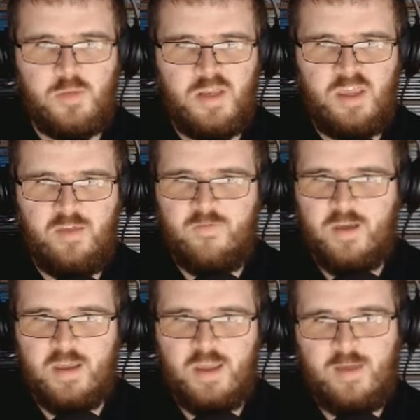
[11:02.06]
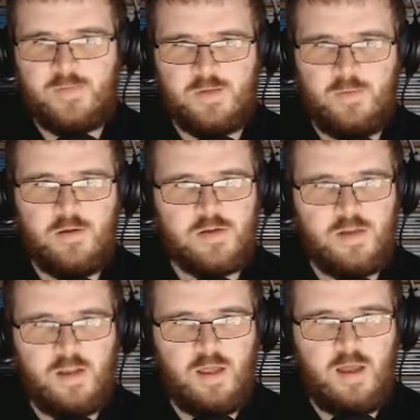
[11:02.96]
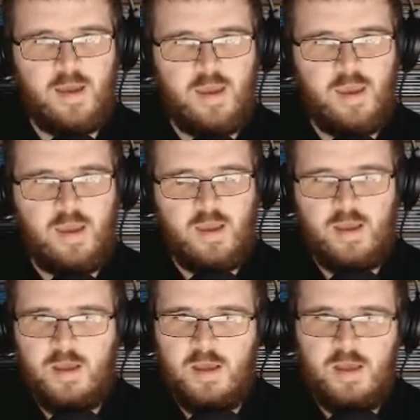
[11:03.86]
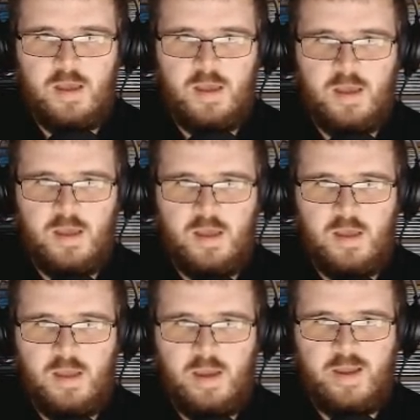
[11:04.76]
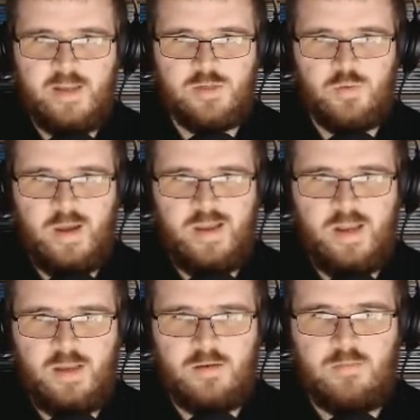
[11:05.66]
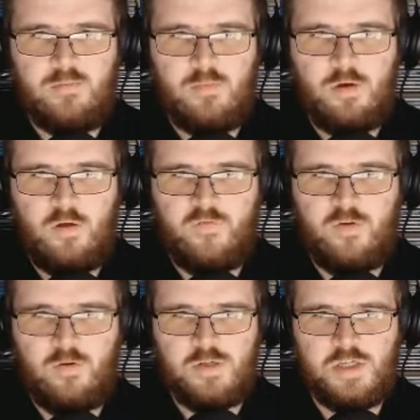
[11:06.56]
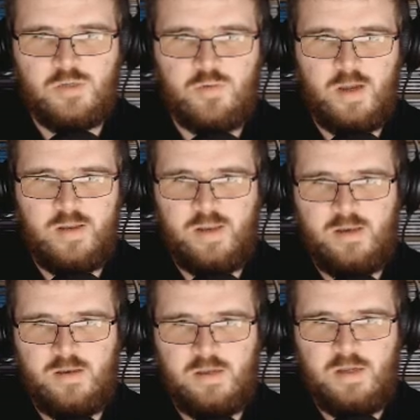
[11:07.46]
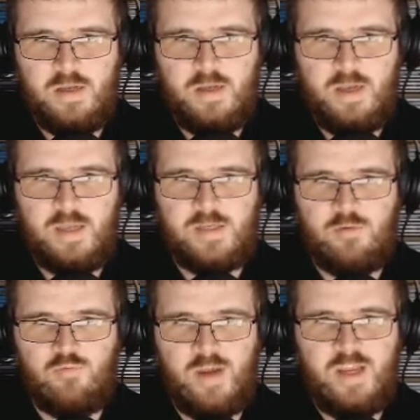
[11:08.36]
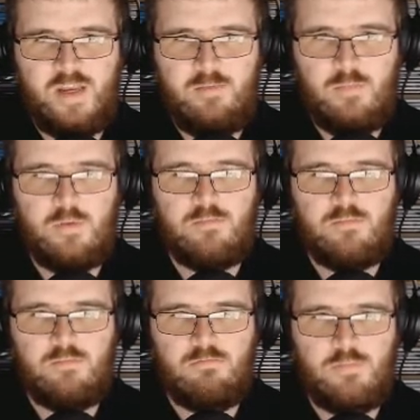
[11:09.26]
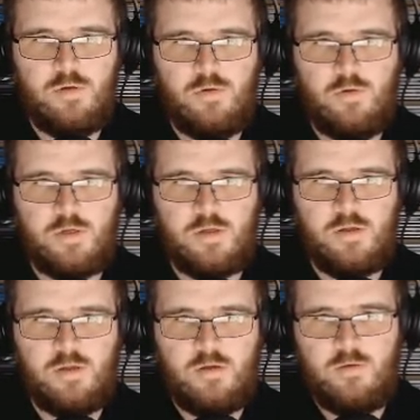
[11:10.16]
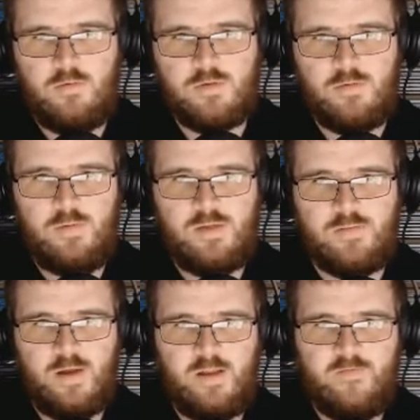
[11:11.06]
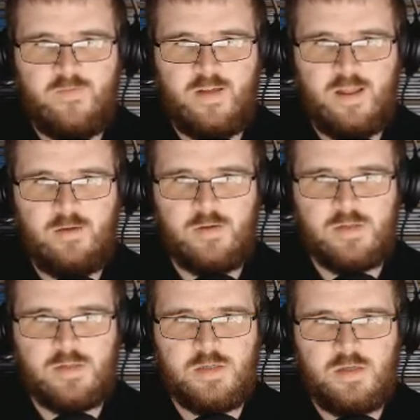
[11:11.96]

Nikki fan games, I'm not gonna lie. And it's raining! Of course it's raining. It's a rainy mood. So we beat violet flowers.